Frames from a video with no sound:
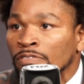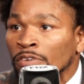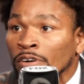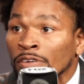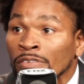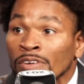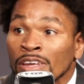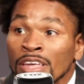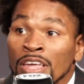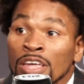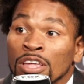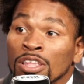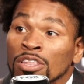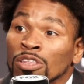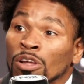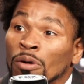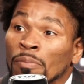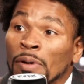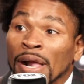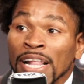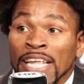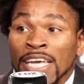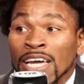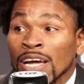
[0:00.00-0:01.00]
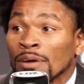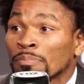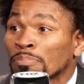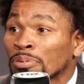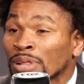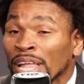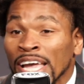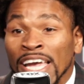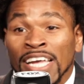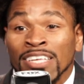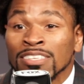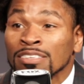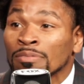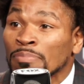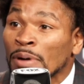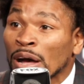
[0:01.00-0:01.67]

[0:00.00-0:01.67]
at welterweight. So Errol